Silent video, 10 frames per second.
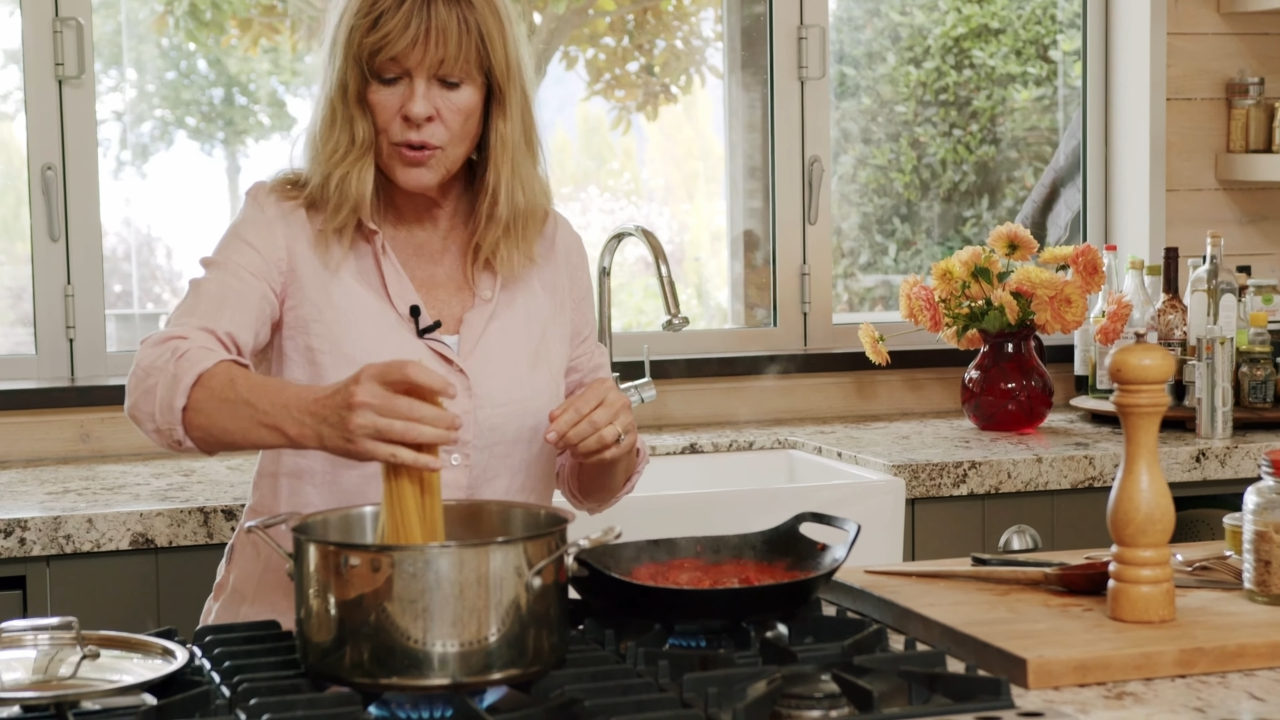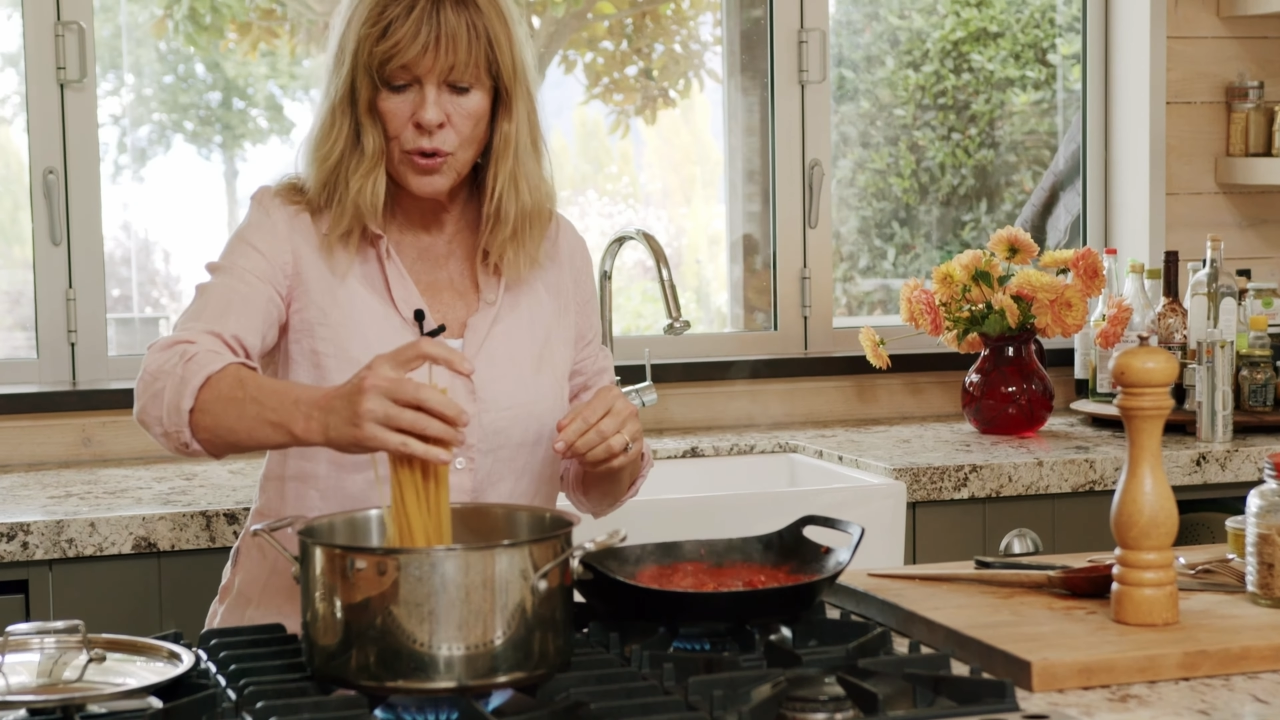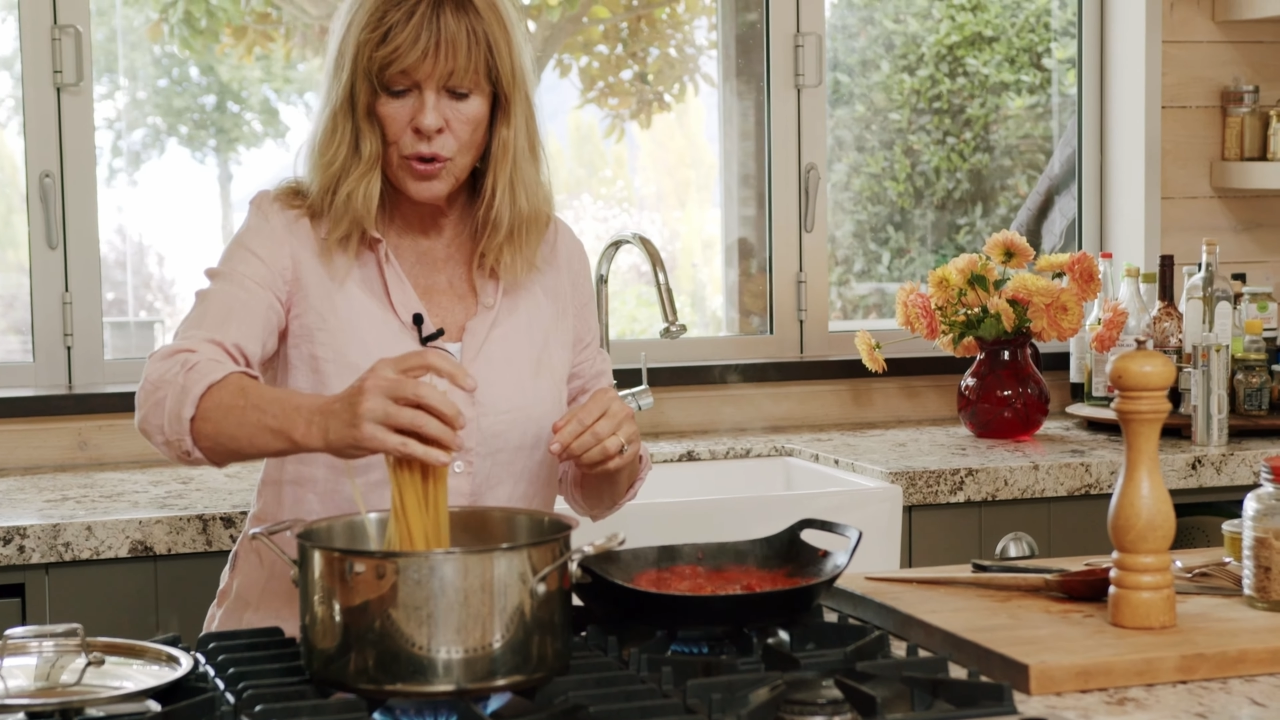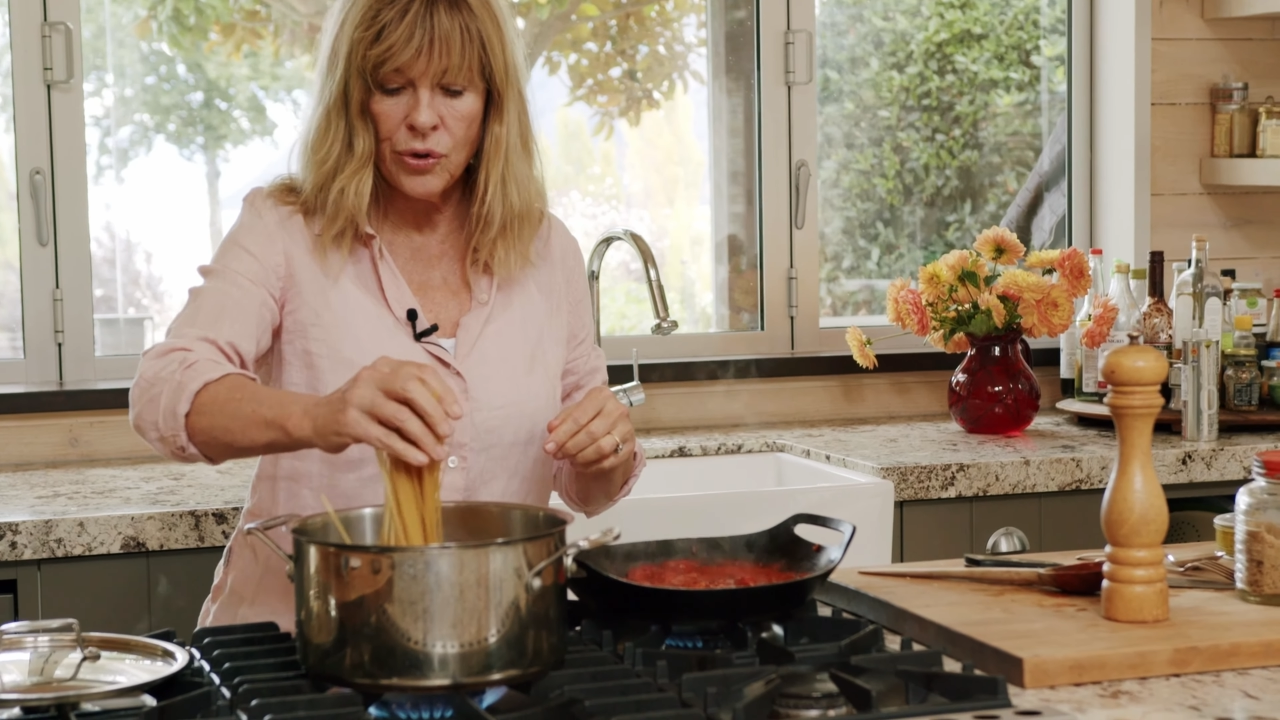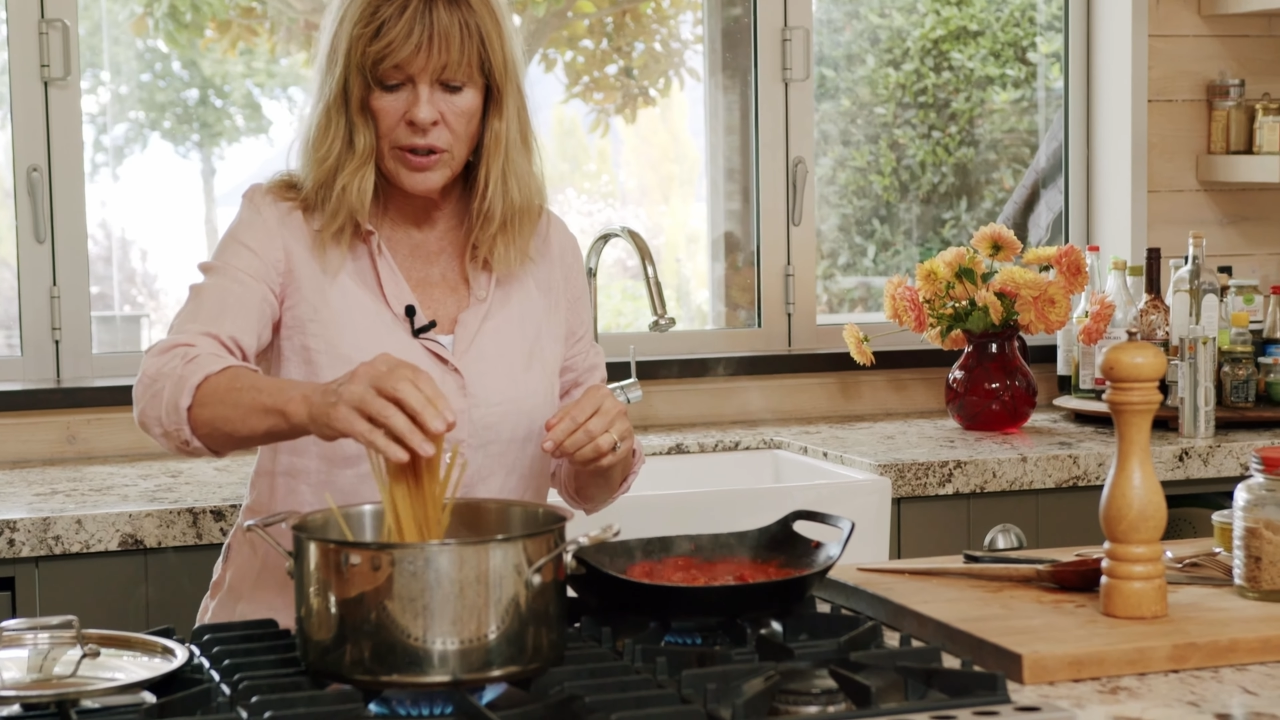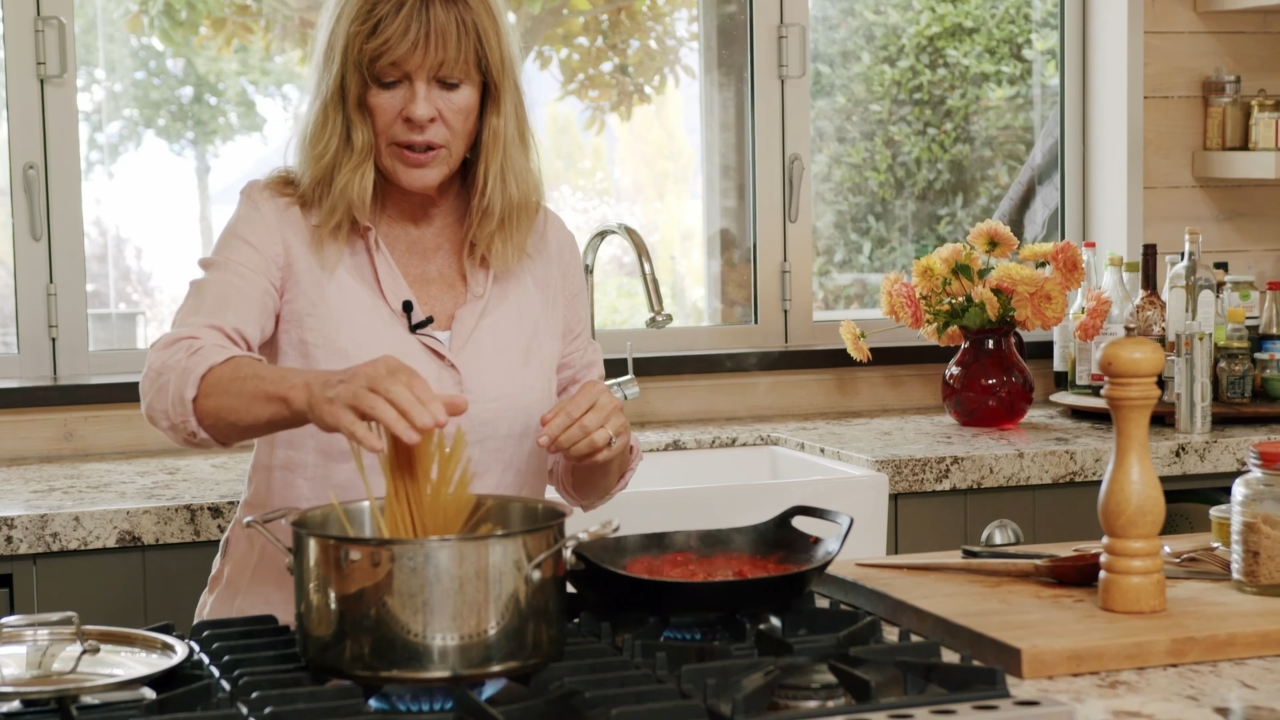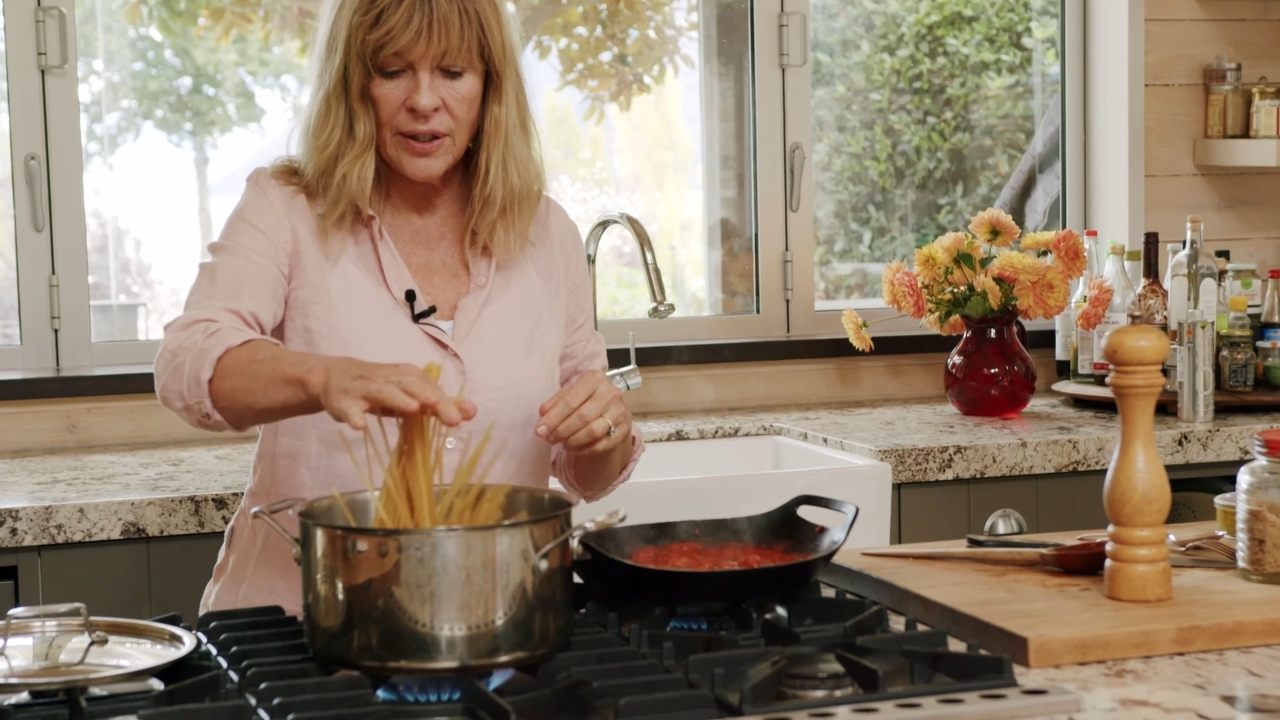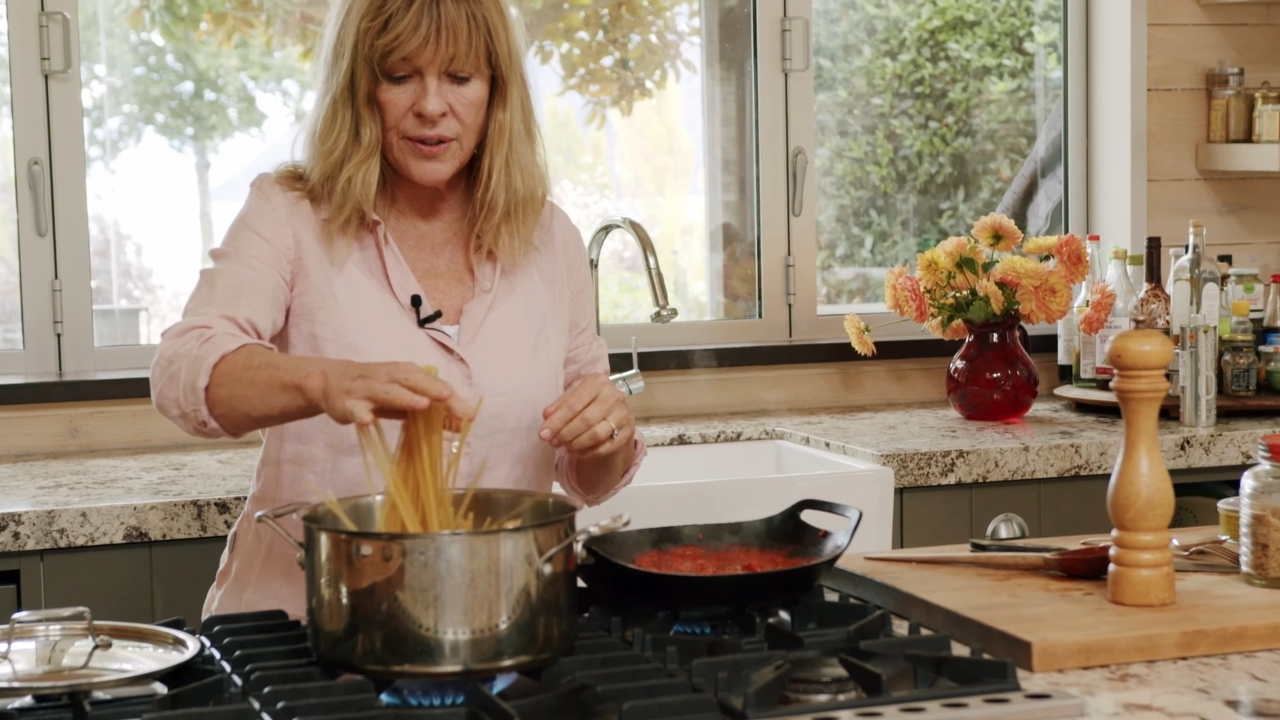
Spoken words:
oil or anything